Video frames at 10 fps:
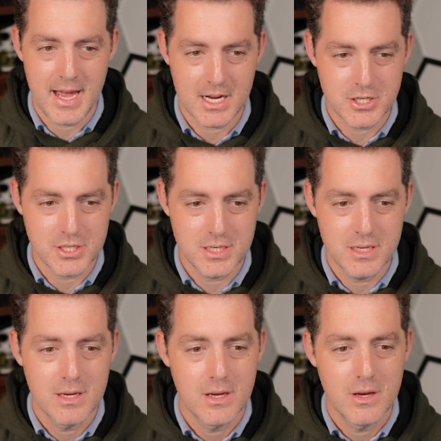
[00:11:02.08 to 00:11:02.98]

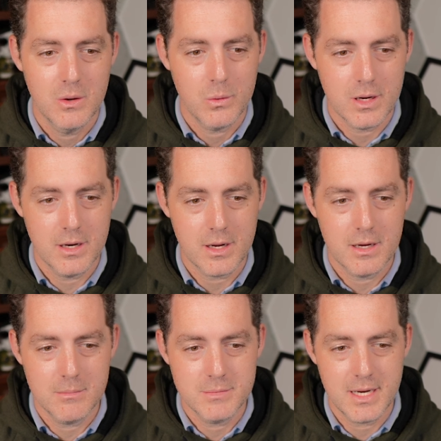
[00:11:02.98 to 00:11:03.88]
action. We're gonna
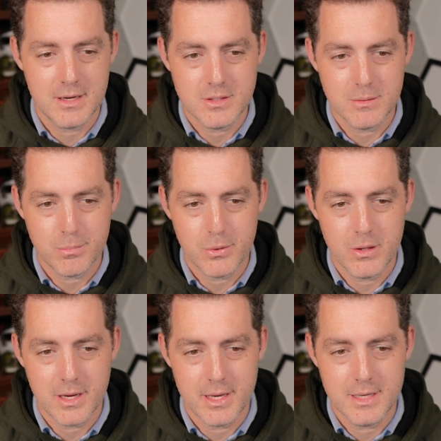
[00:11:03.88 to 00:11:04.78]
come down to
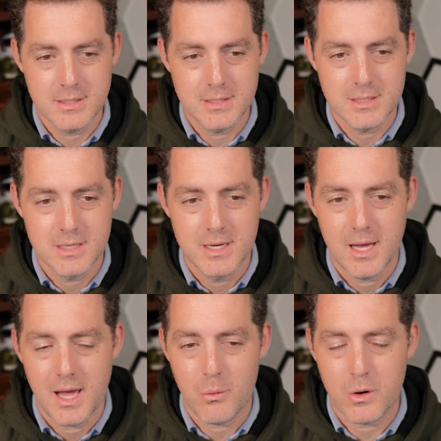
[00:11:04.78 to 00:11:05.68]
plugins
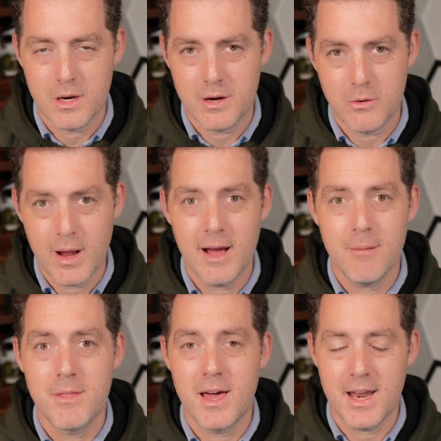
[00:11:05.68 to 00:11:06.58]
and we're gonna
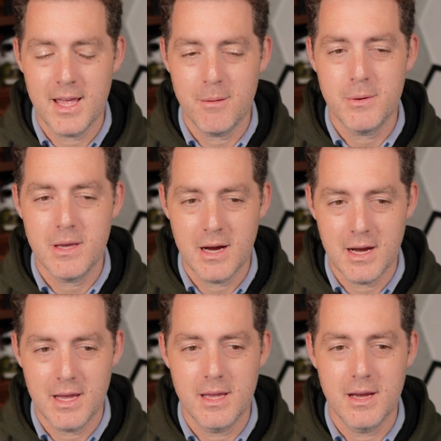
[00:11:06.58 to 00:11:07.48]
grab that
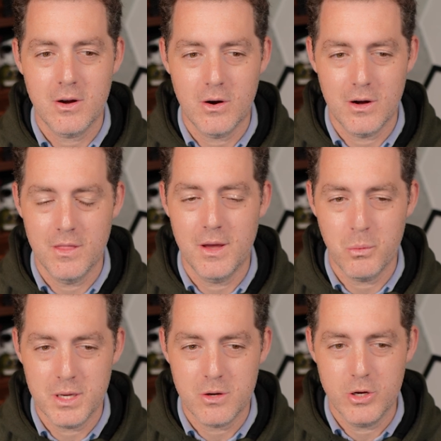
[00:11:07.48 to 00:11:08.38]
API call that
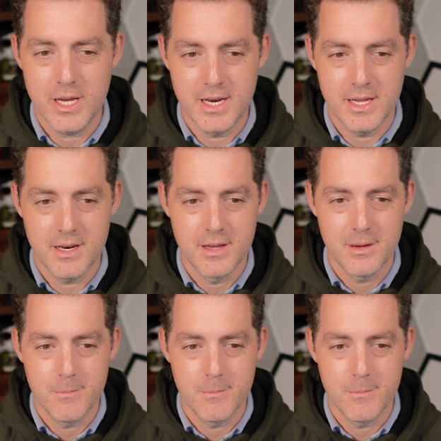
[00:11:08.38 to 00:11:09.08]
we created.